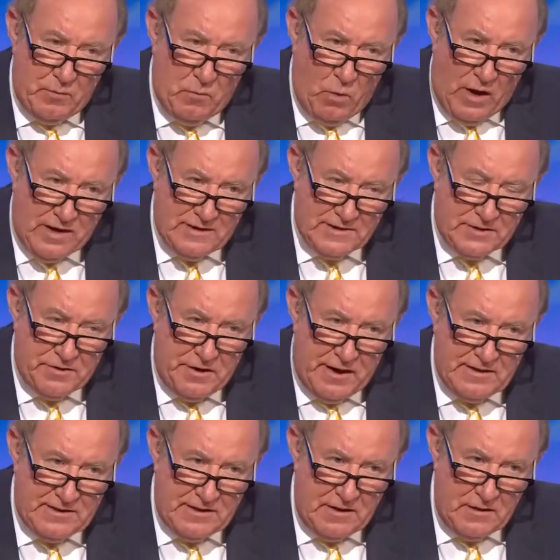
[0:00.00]
but one is
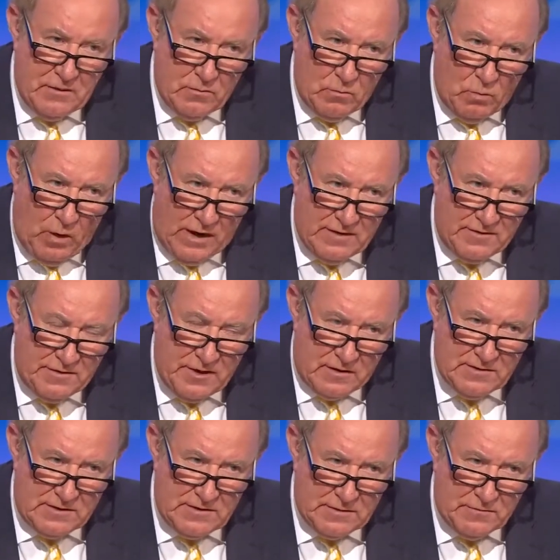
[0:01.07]
crazy, one,
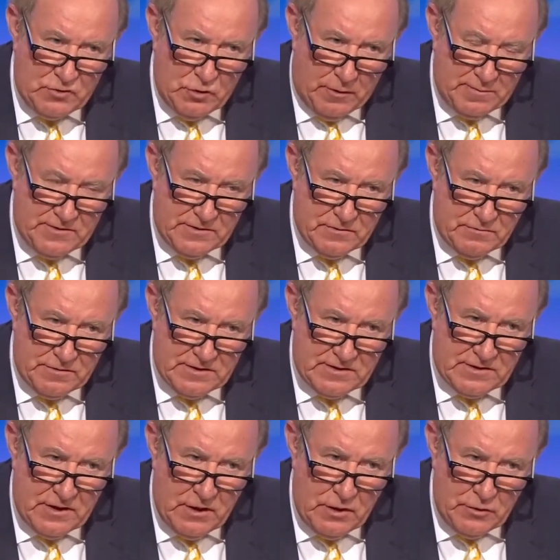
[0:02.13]
thousands of jobs are at
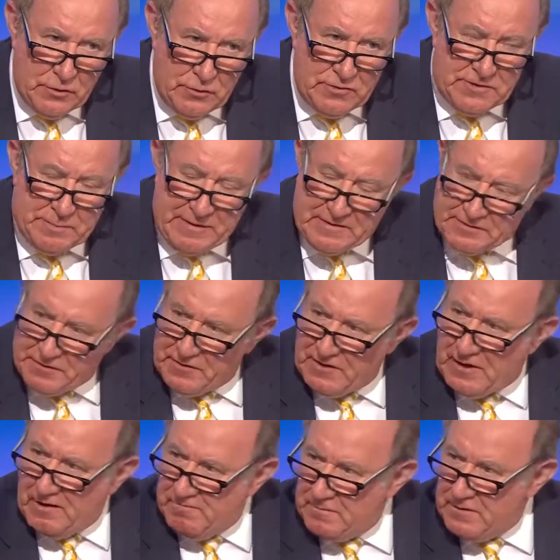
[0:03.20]
risk. Who speaks for the
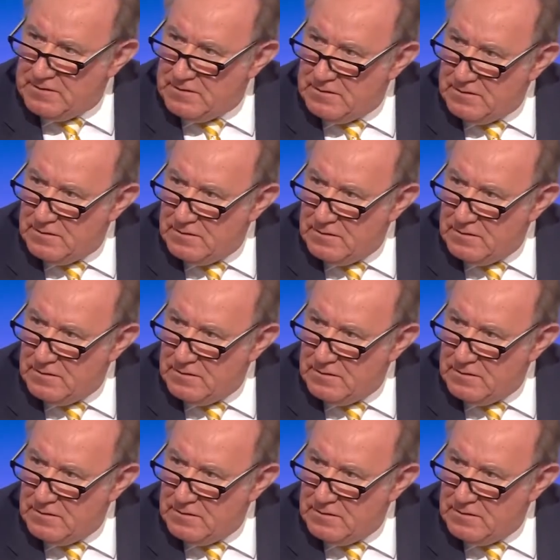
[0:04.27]
government?